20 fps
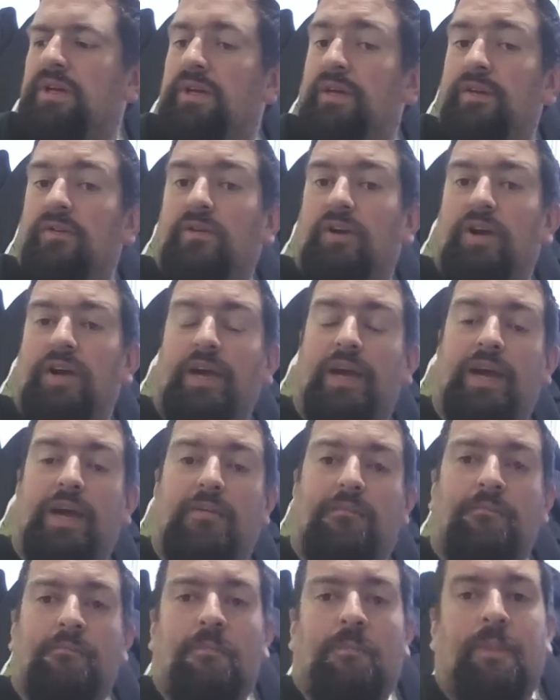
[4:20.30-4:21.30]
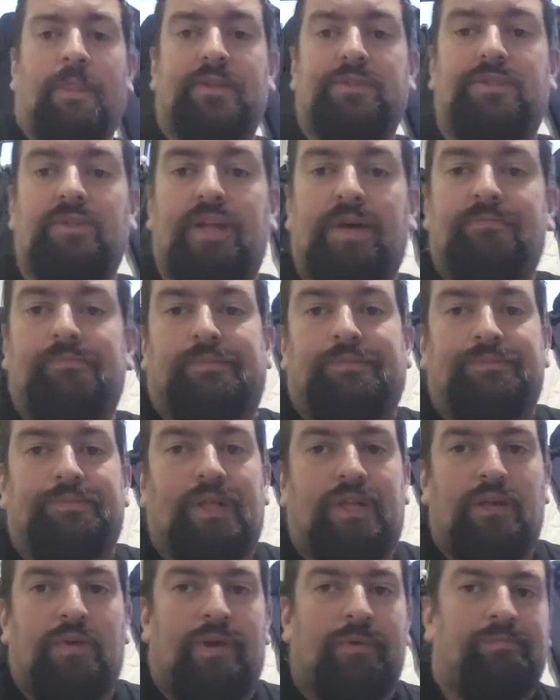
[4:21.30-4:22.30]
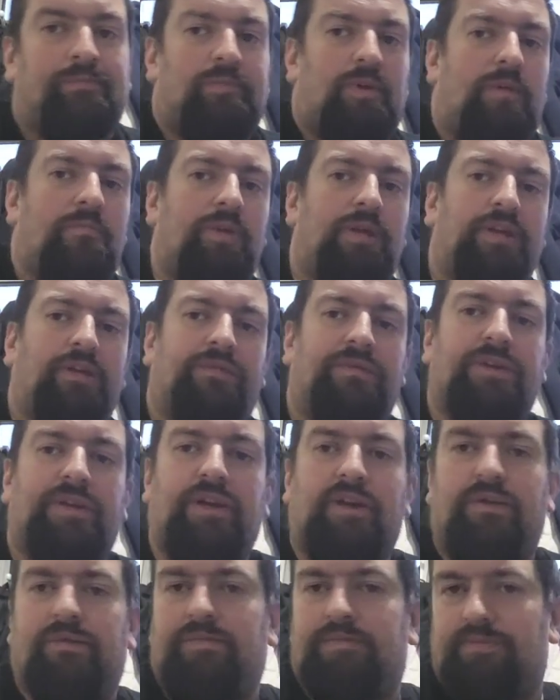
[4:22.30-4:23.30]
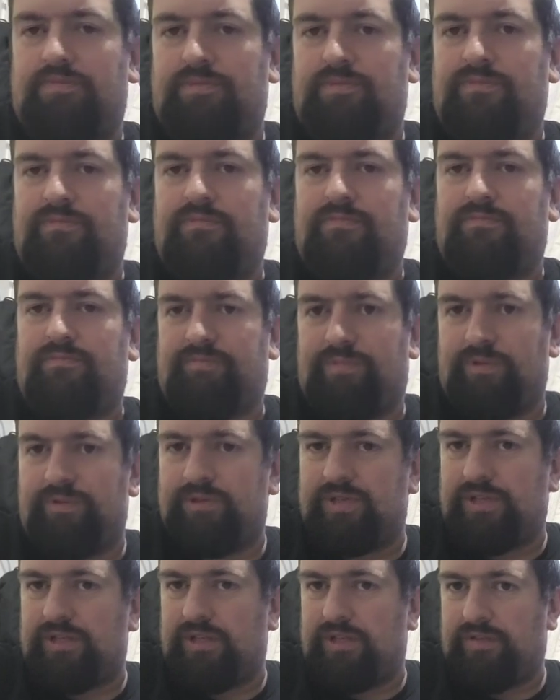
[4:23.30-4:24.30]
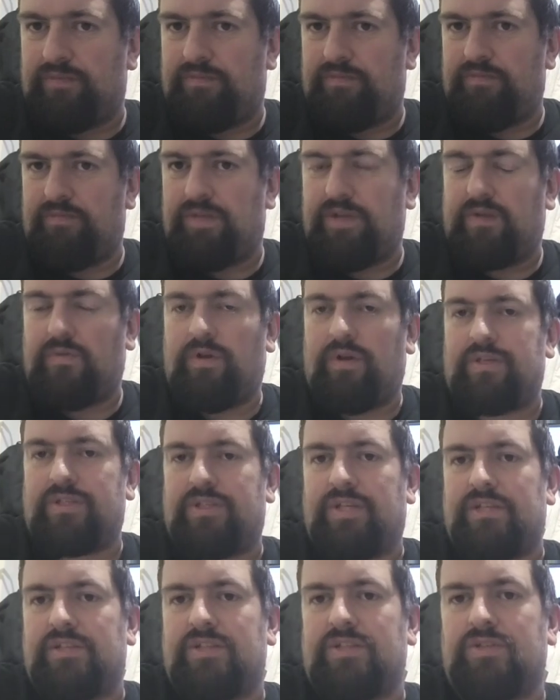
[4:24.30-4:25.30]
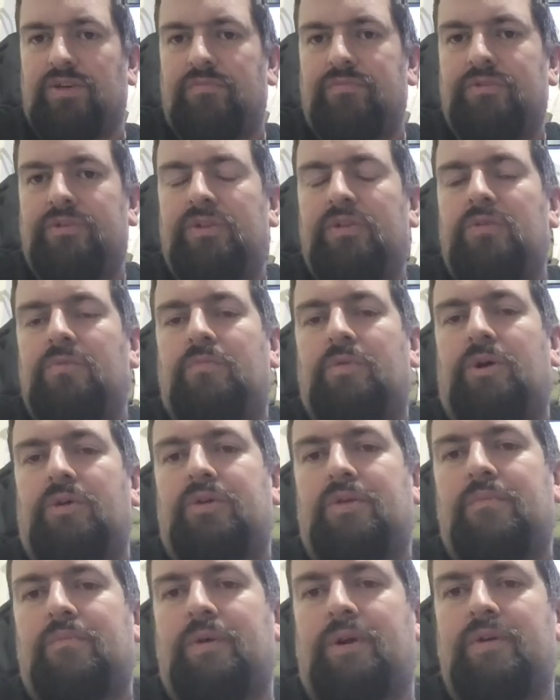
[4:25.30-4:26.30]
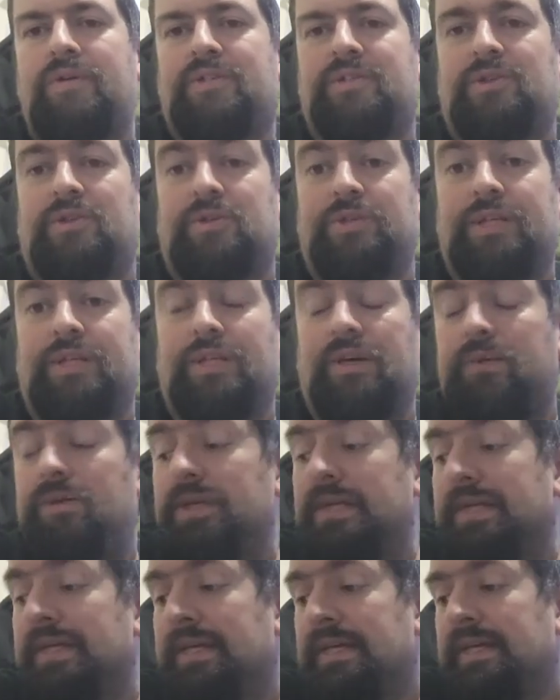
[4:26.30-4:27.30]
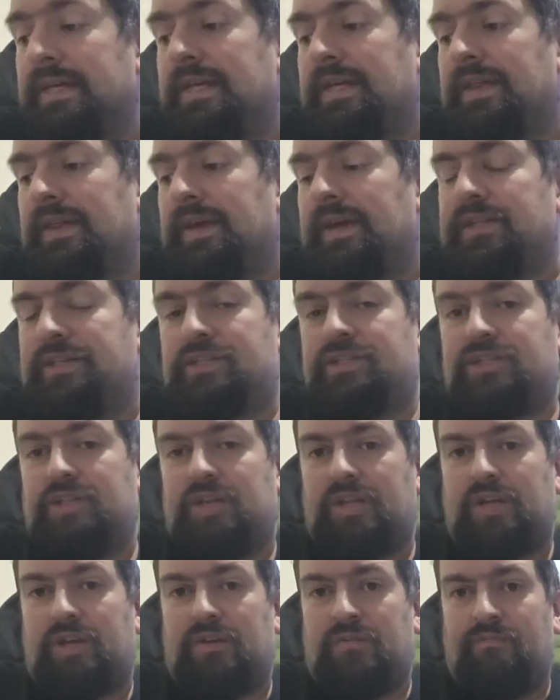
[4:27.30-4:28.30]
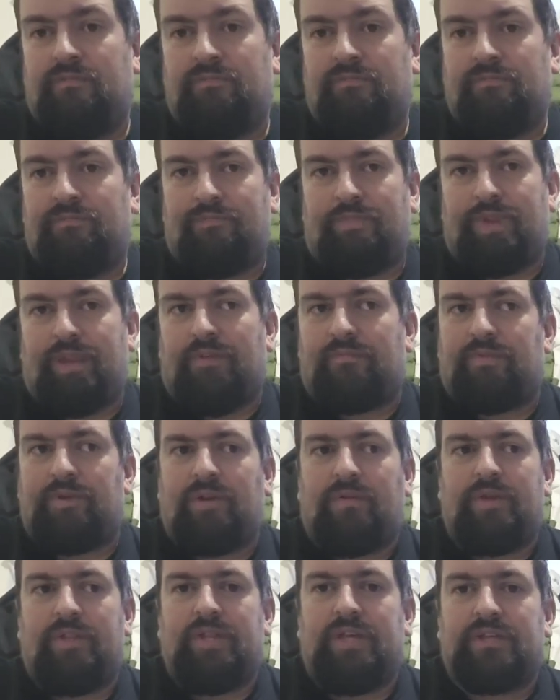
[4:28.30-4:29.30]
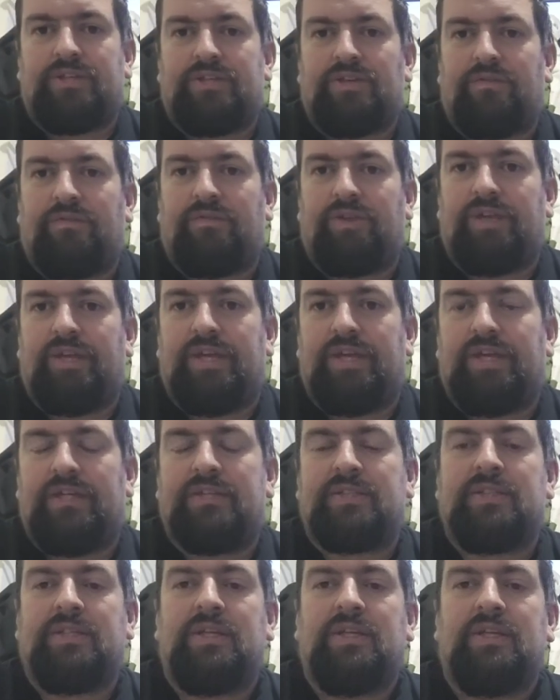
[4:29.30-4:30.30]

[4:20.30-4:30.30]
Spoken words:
Right, so then anyway, on my little video there was a little thing where it said Stop 2 Bargain Buys Horning Glow. That's I've been going in that shop for years.